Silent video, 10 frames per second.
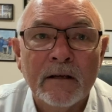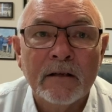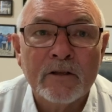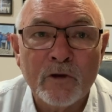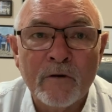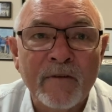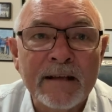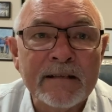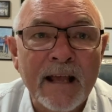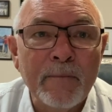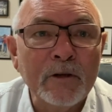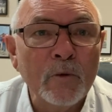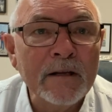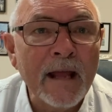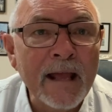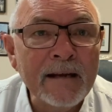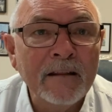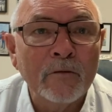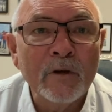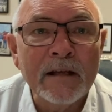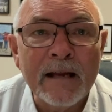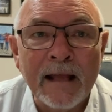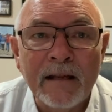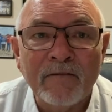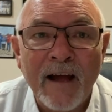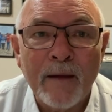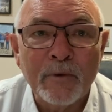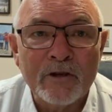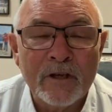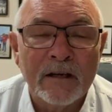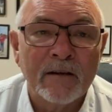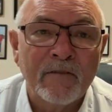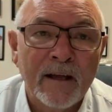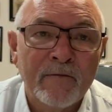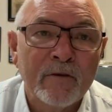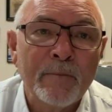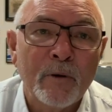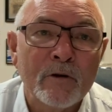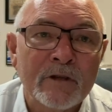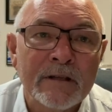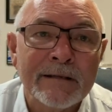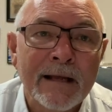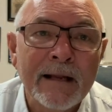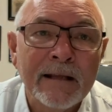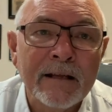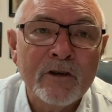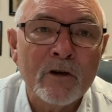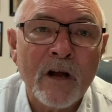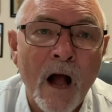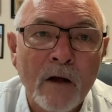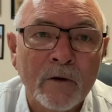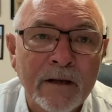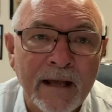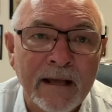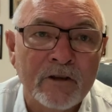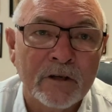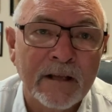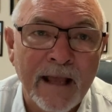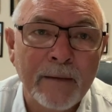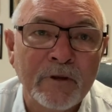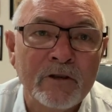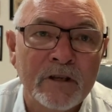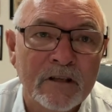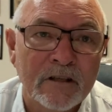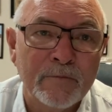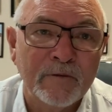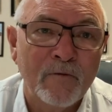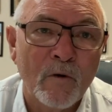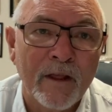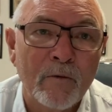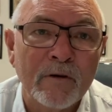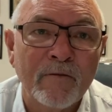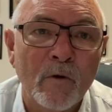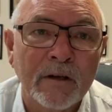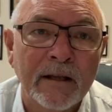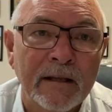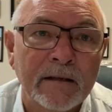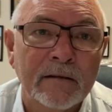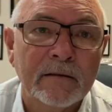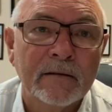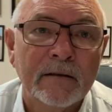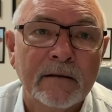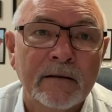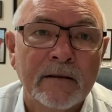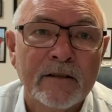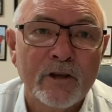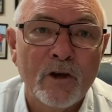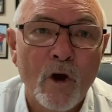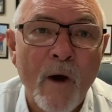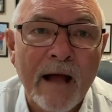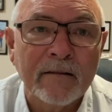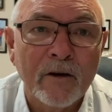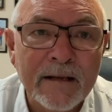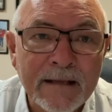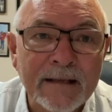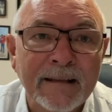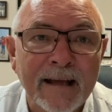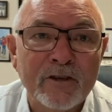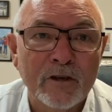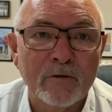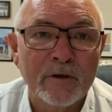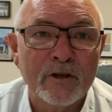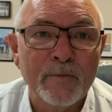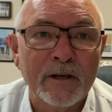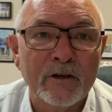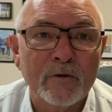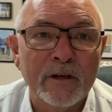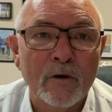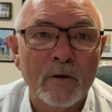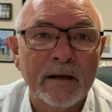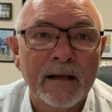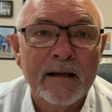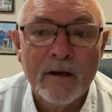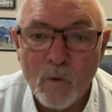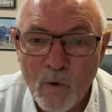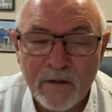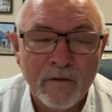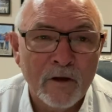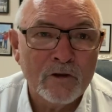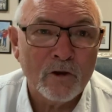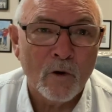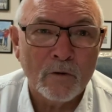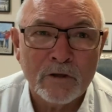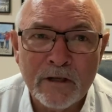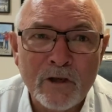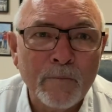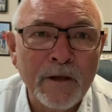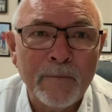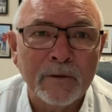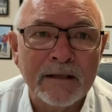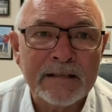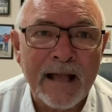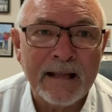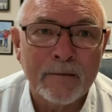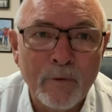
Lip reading: Surveys say between 83 and 85% of every person sitting in your congregation came to Jesus before they were 14. So go out there and get that children's ministry going. Win those souls. Get your people excited.